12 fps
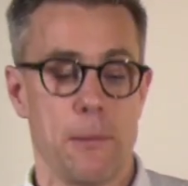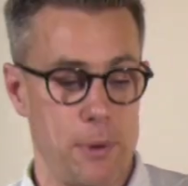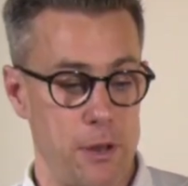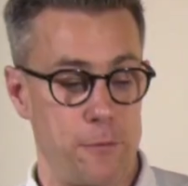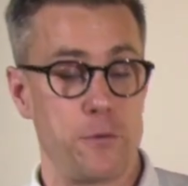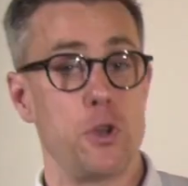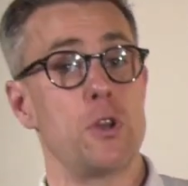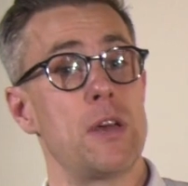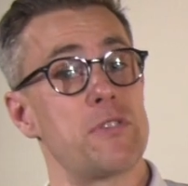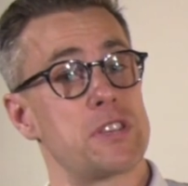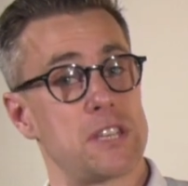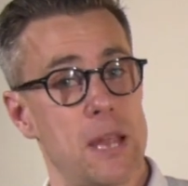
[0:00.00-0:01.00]
but if you
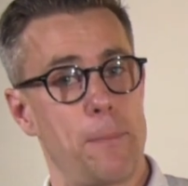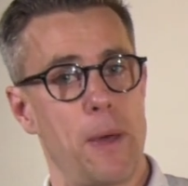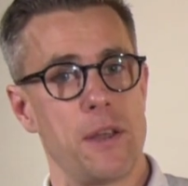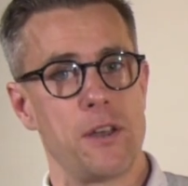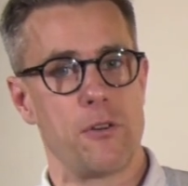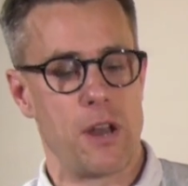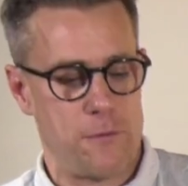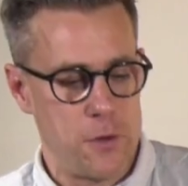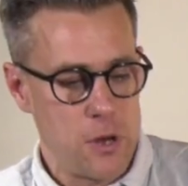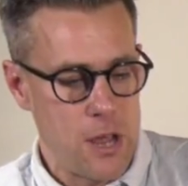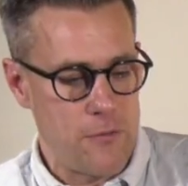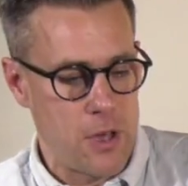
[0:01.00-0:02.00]
never step under it, if
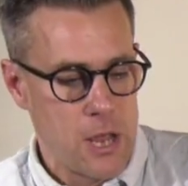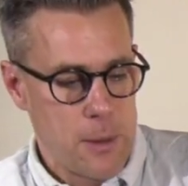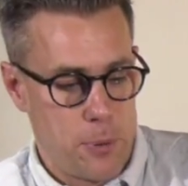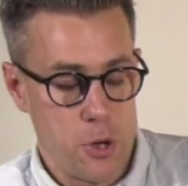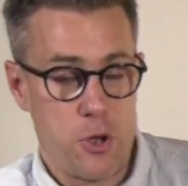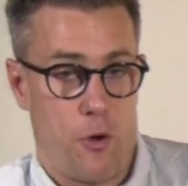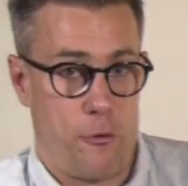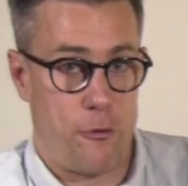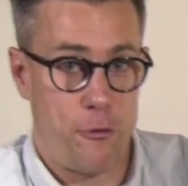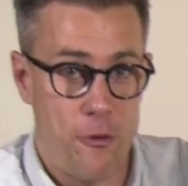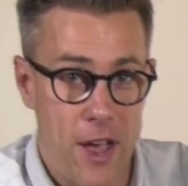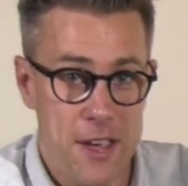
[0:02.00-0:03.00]
you never put your
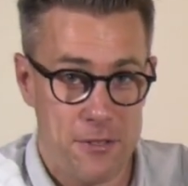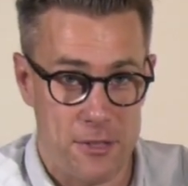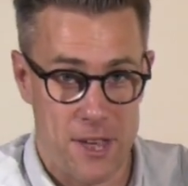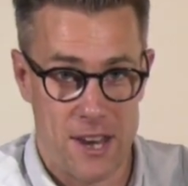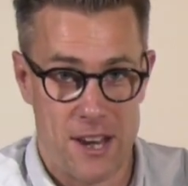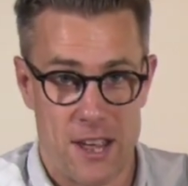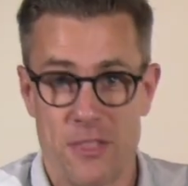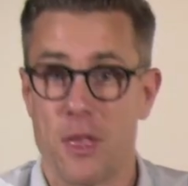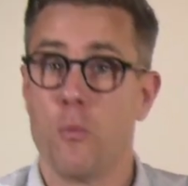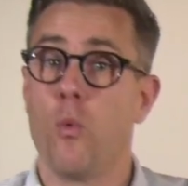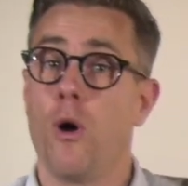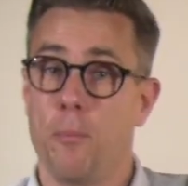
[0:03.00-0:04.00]
faith in it,
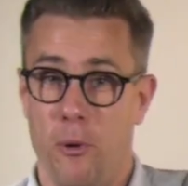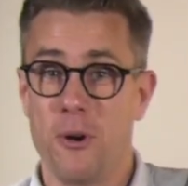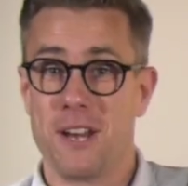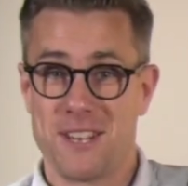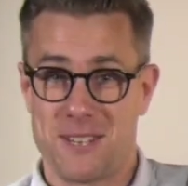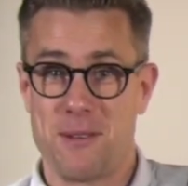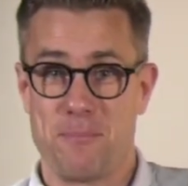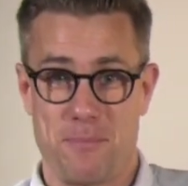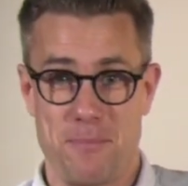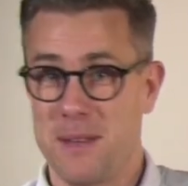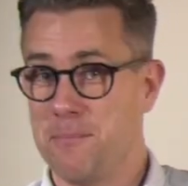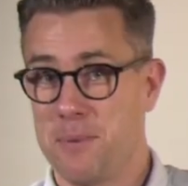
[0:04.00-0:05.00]
then what point is it
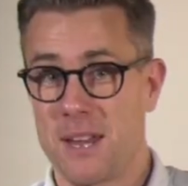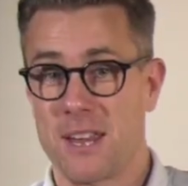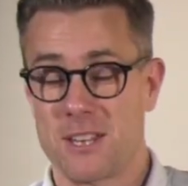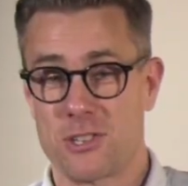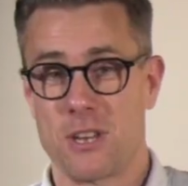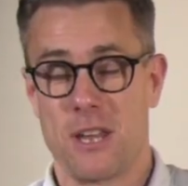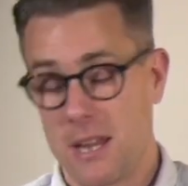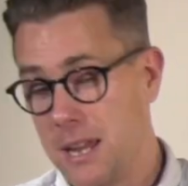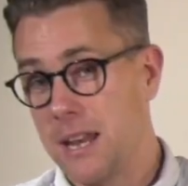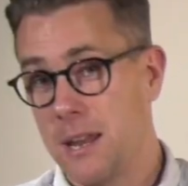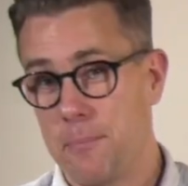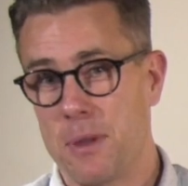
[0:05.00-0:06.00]
in
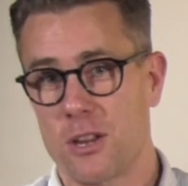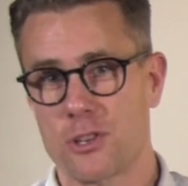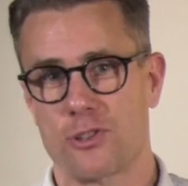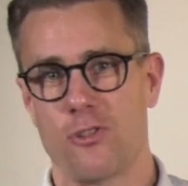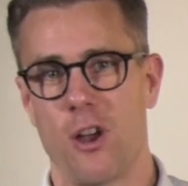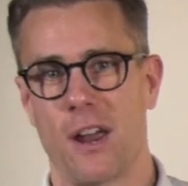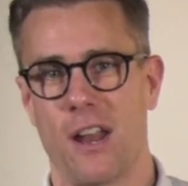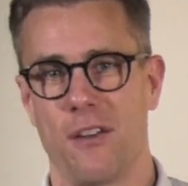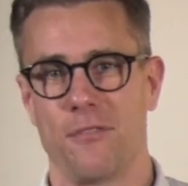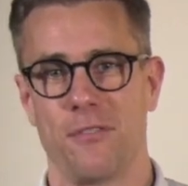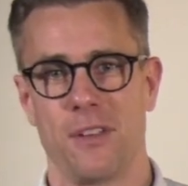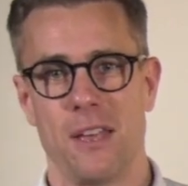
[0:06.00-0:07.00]
it being strong enough?